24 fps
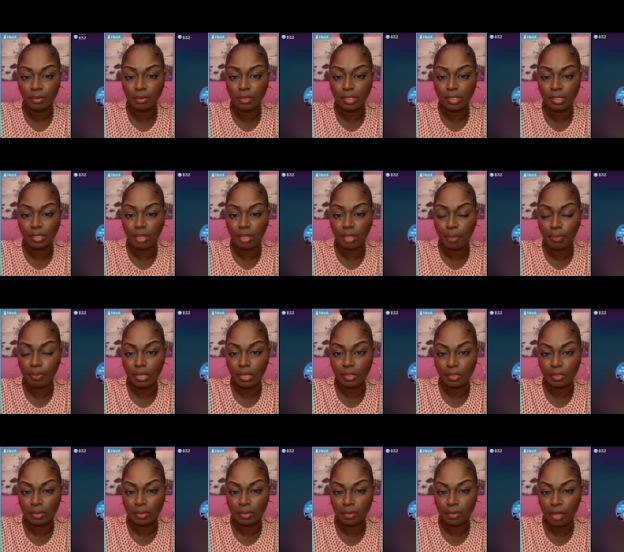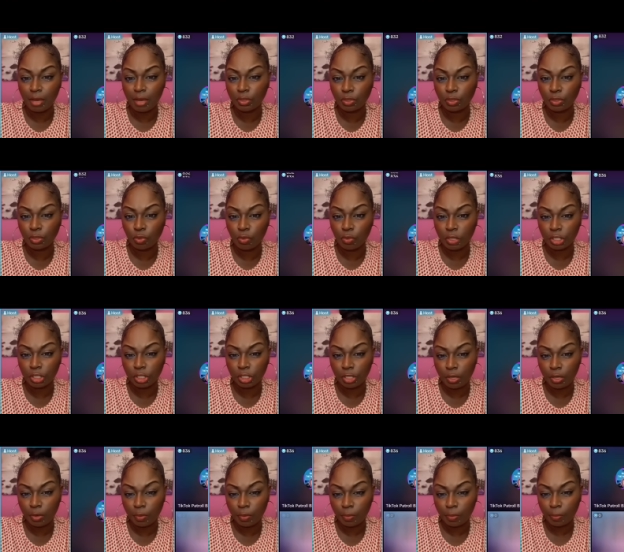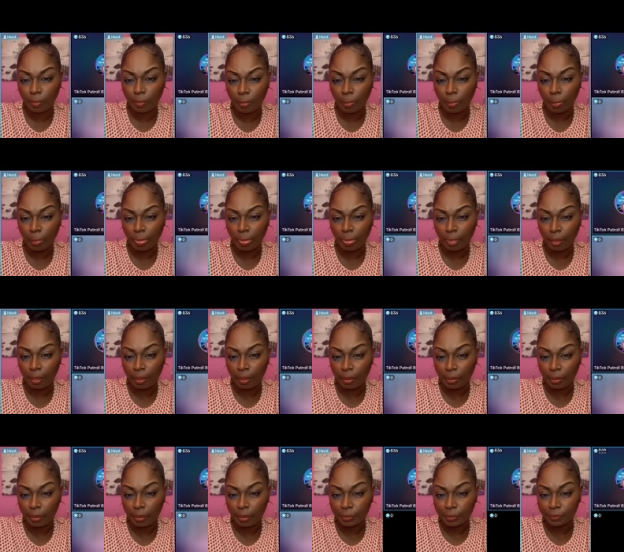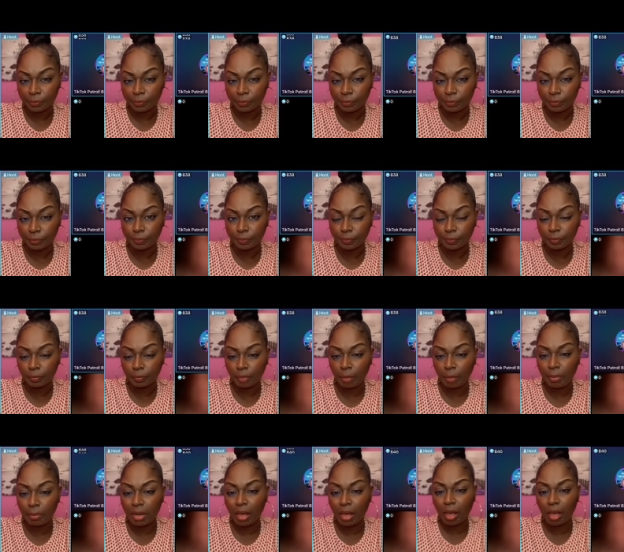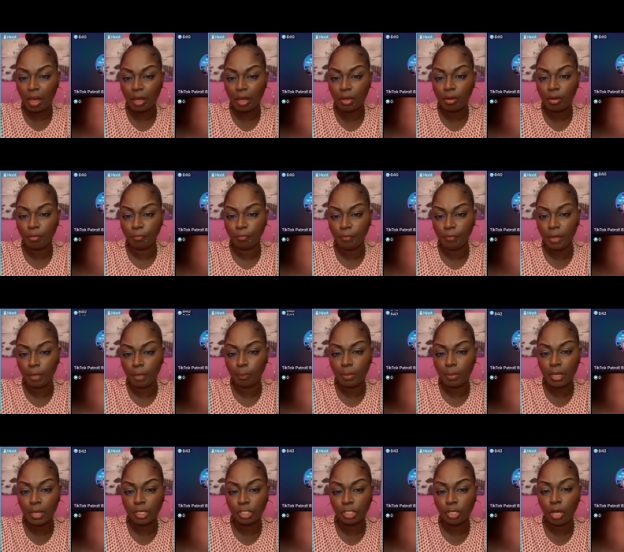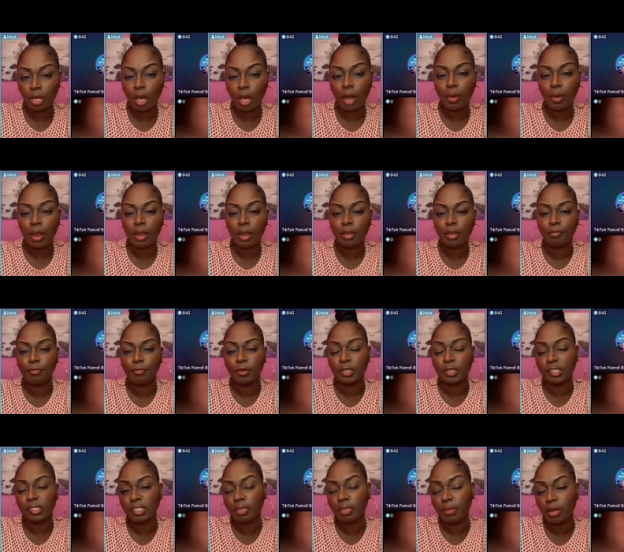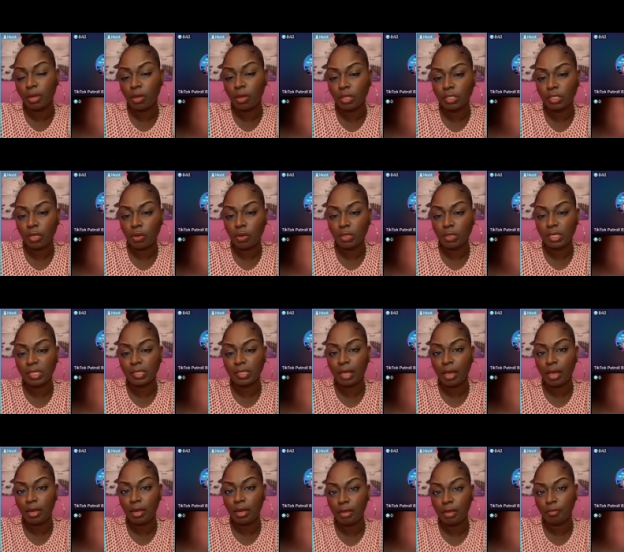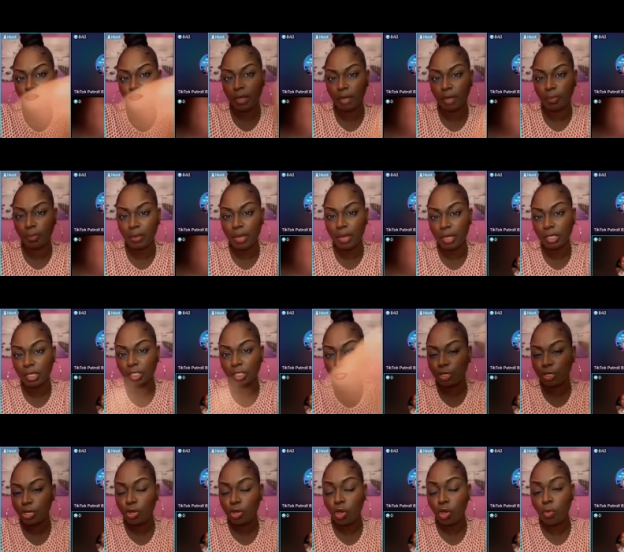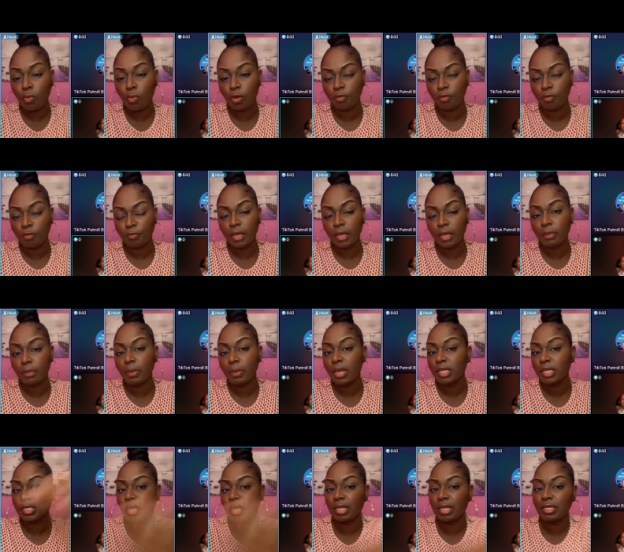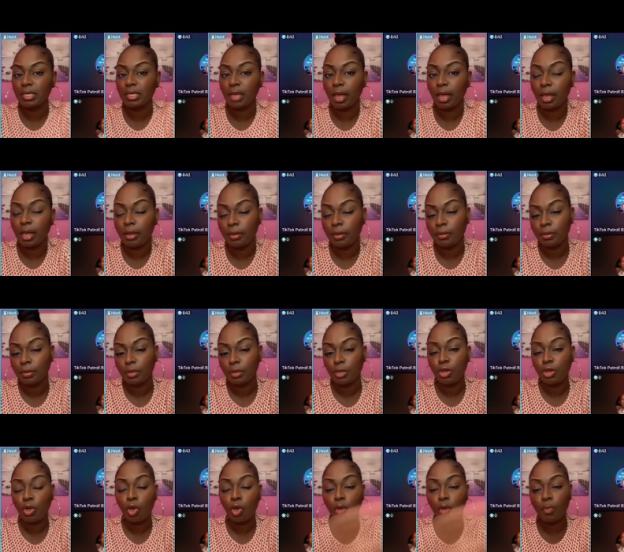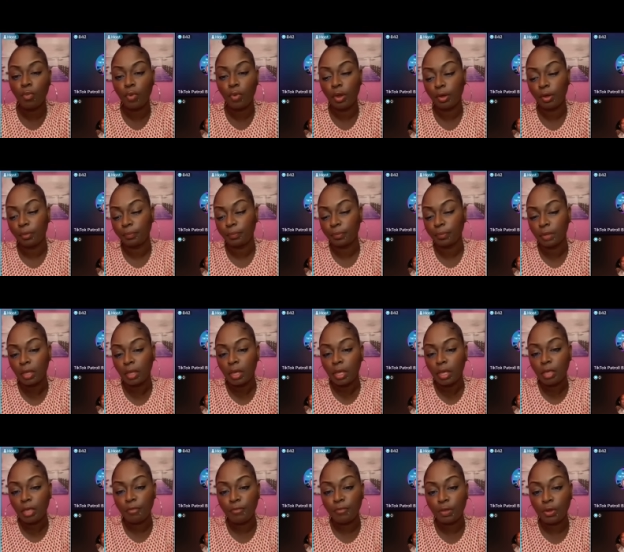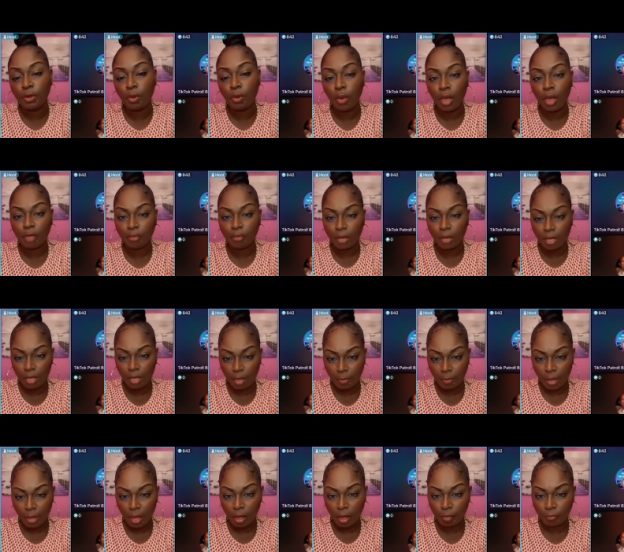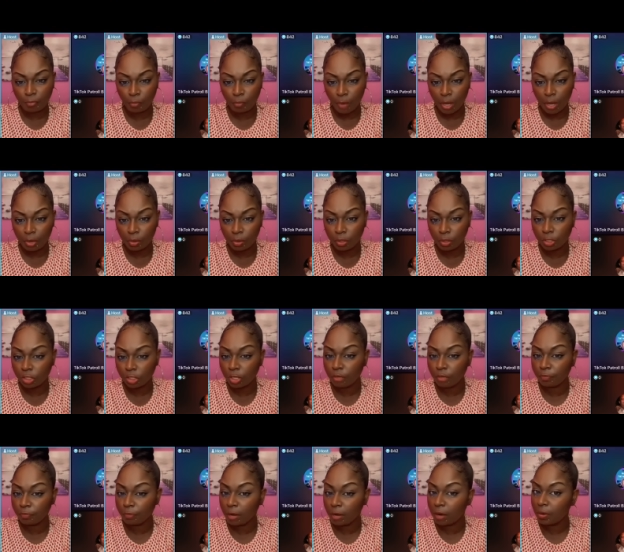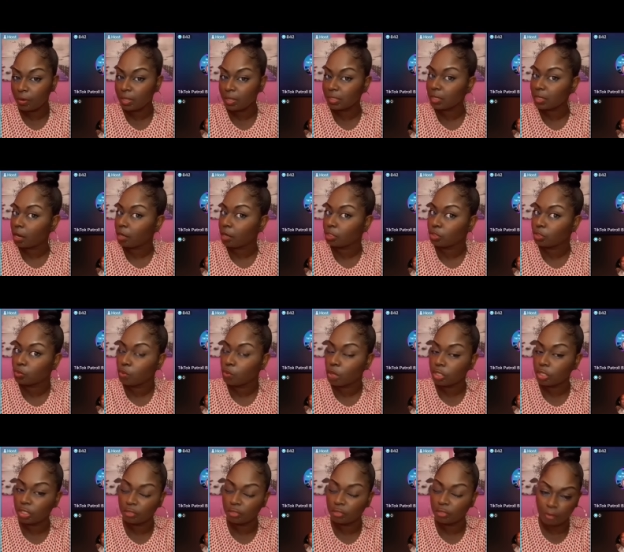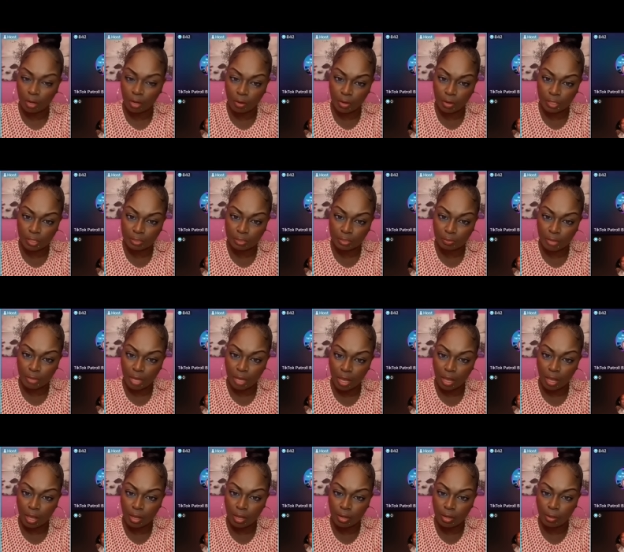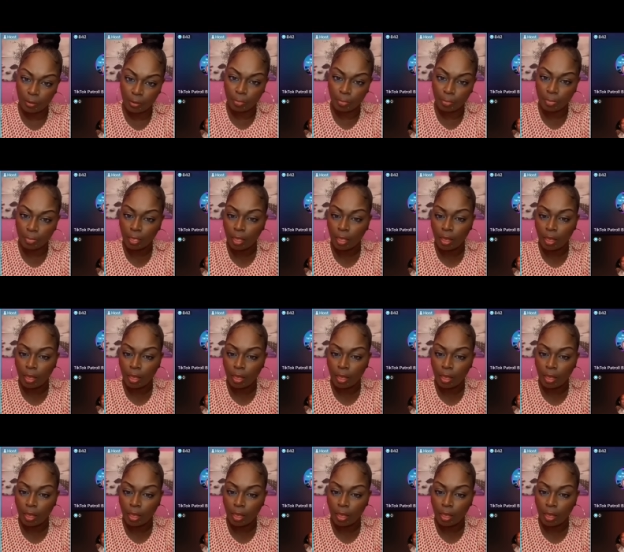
I'm gonna stop it. I'm not do too much now. Snap it. I mean, I add no fake page. No. All right. The first thing I cut out is adding fake page. No more fake page getting added. No more. If you don't have a name, I have 100 followers or 200 followers, me now add you.